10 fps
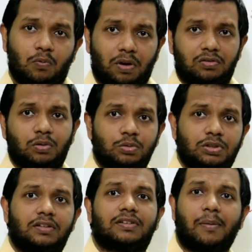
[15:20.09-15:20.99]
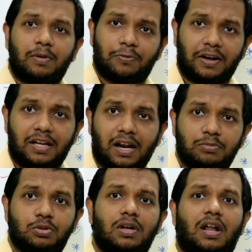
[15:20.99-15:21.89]
One solution is having 5
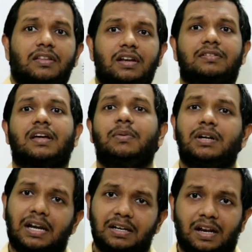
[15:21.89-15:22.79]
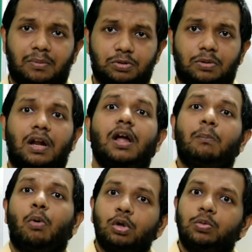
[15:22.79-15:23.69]
gram sugar, other is having 10 gram sugar.
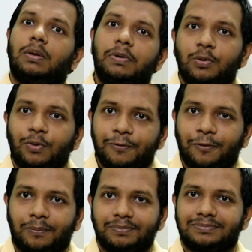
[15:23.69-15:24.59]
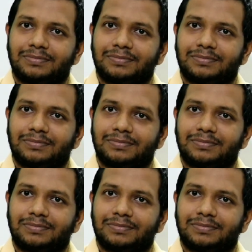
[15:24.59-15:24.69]
Both will be uniform.